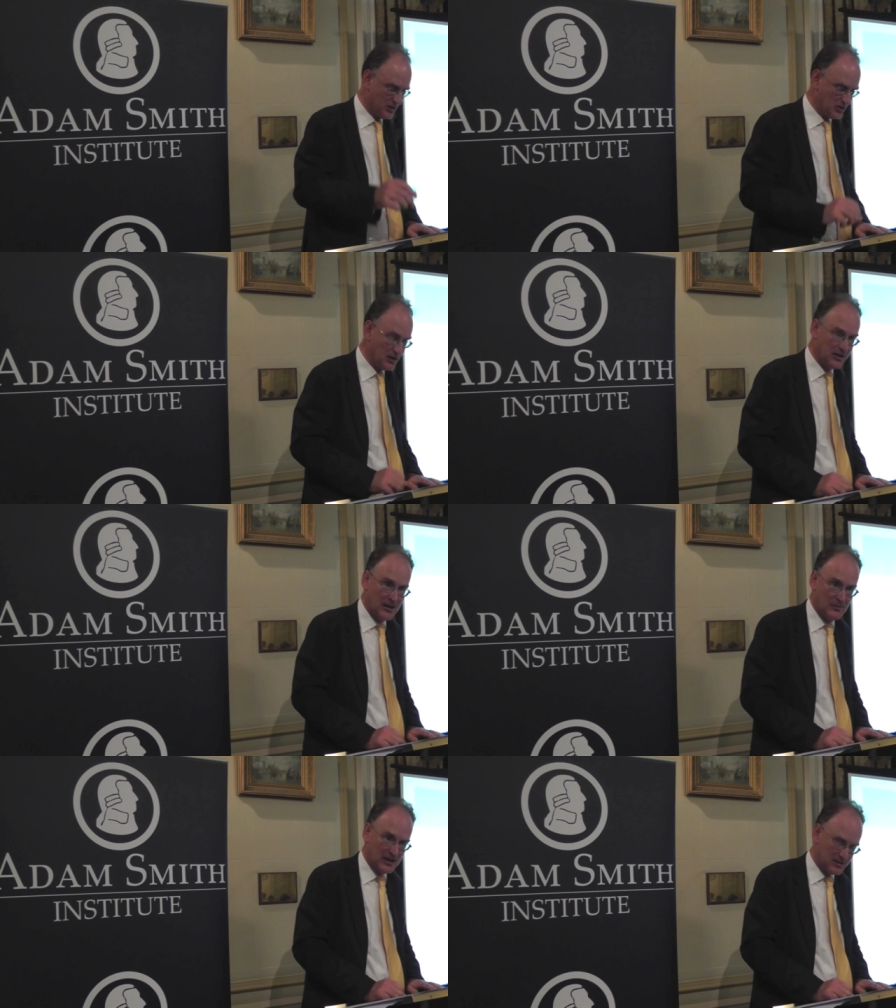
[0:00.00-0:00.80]
Chilean
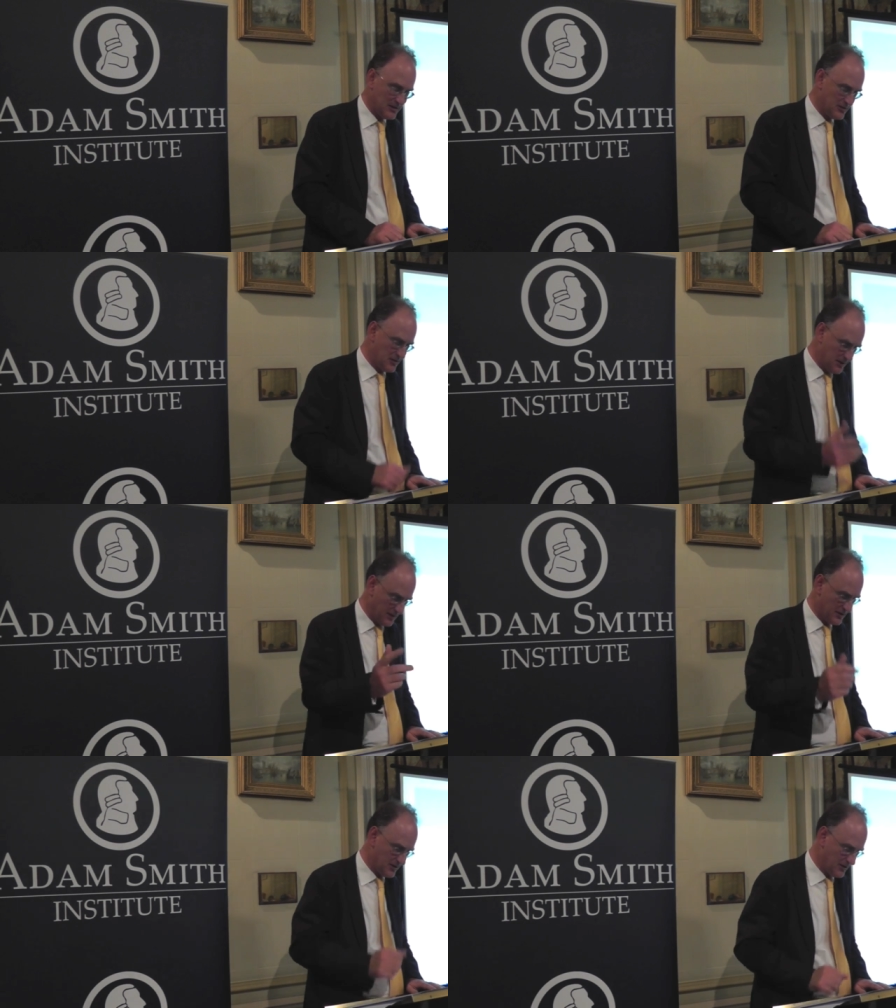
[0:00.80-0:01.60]
ambassador is
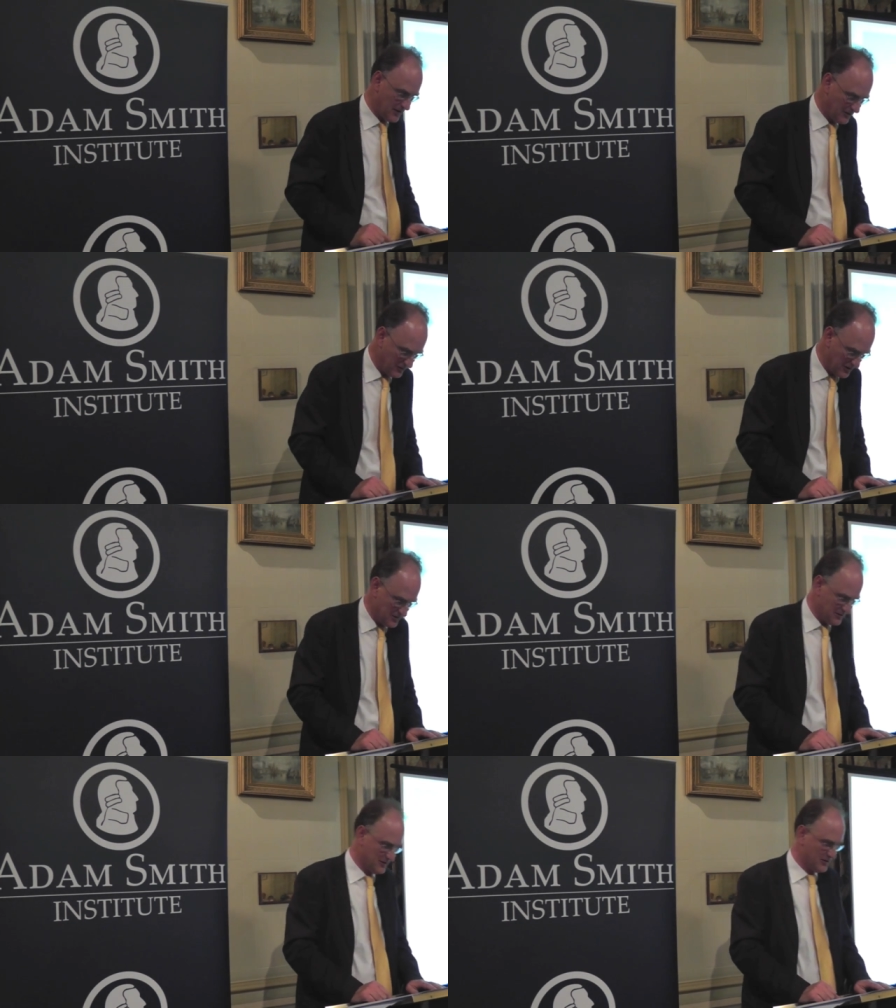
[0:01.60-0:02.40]
here, so that's very
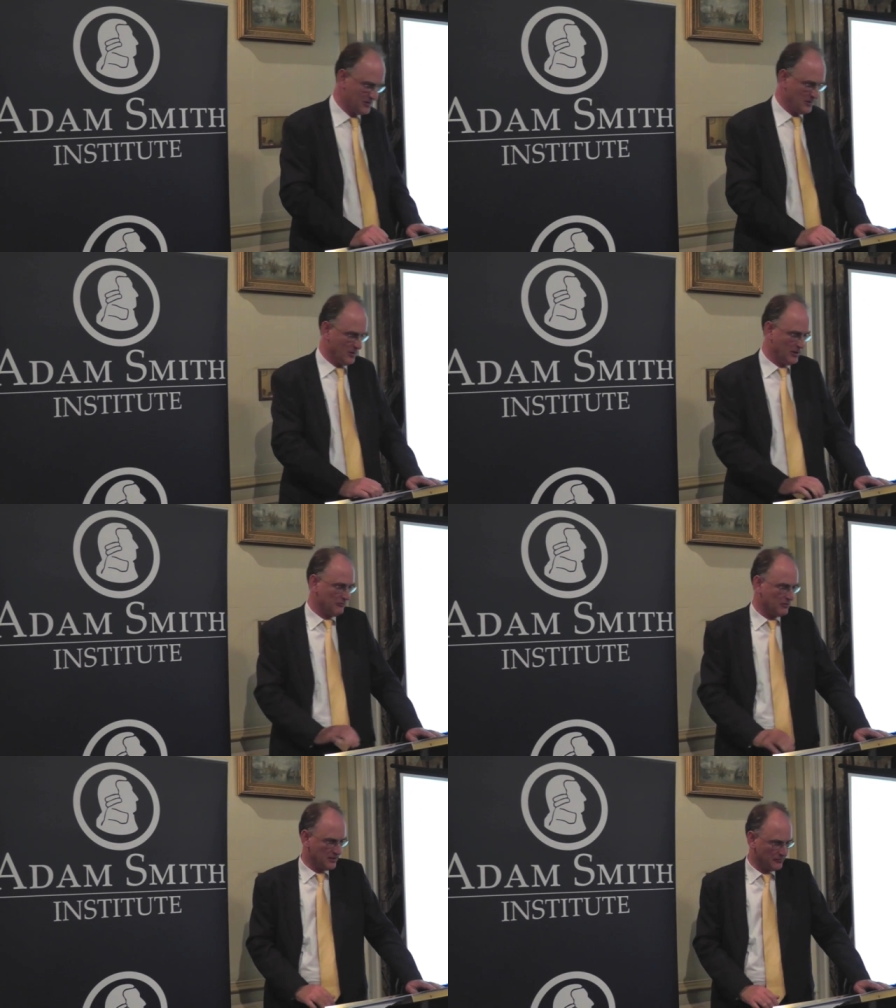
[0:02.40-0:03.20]

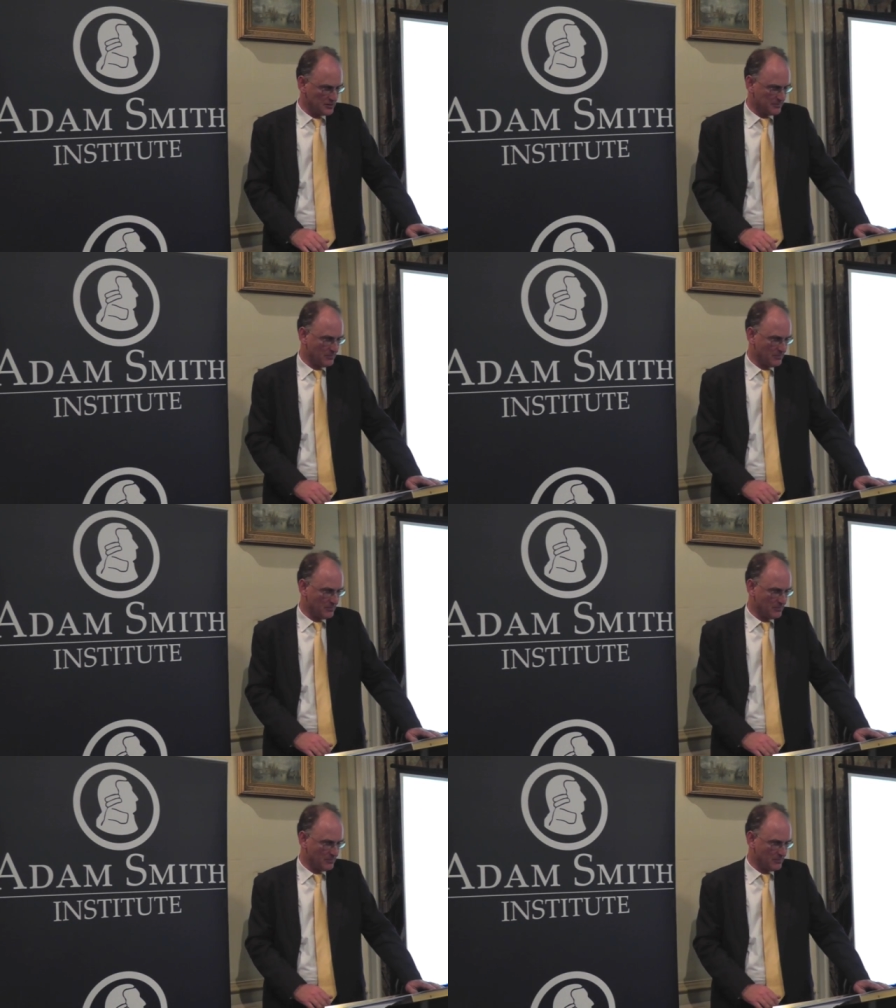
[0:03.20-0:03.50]
relevant.